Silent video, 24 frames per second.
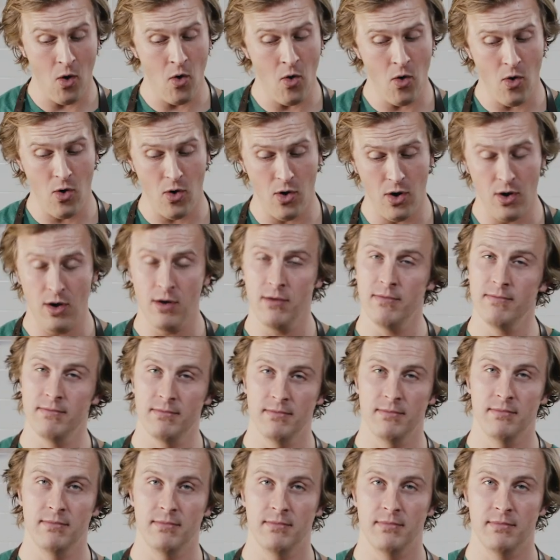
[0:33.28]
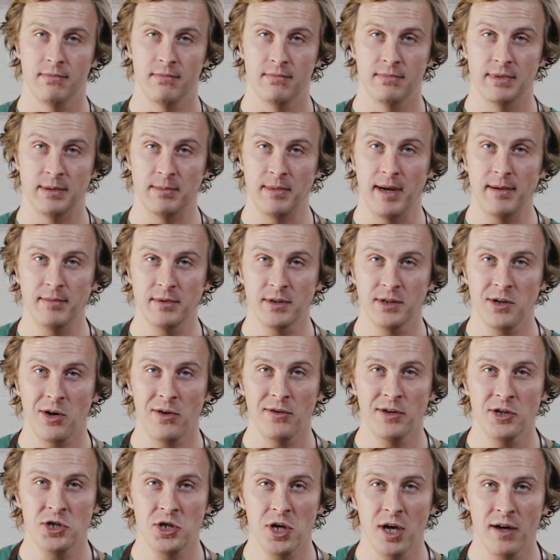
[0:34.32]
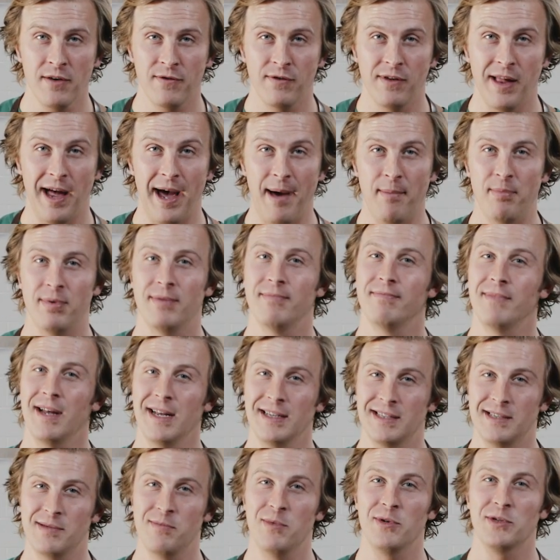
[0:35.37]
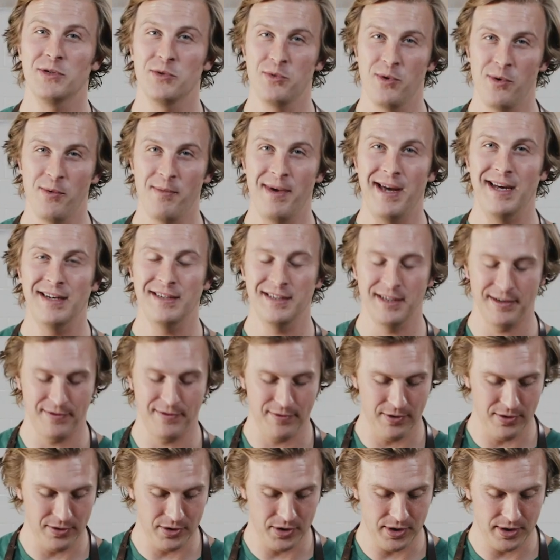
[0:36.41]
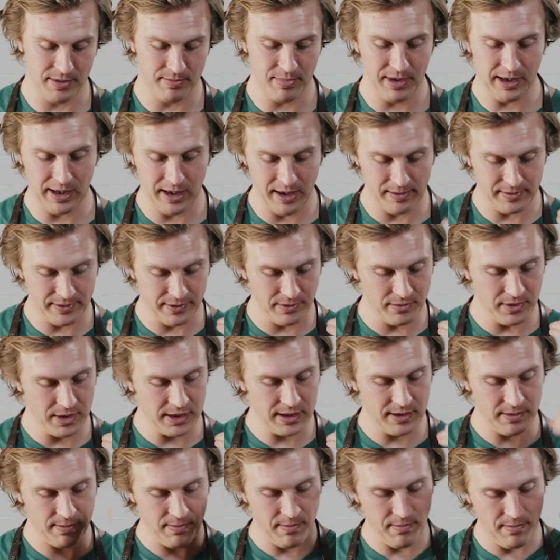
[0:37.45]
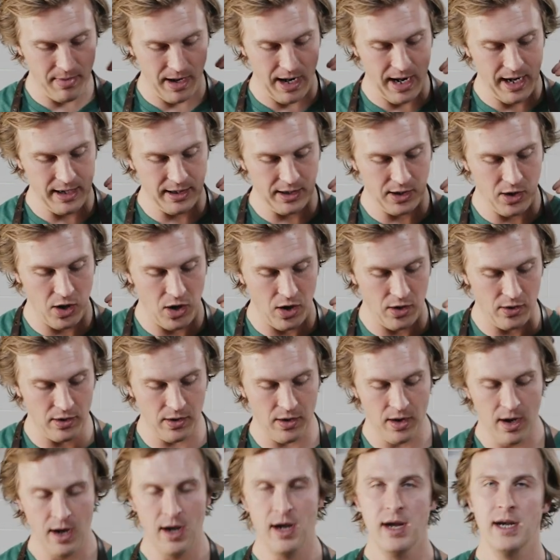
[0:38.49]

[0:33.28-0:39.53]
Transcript: Or sometimes it's called the chuck flap. That's the most romantic version. But it comes from just behind the collar,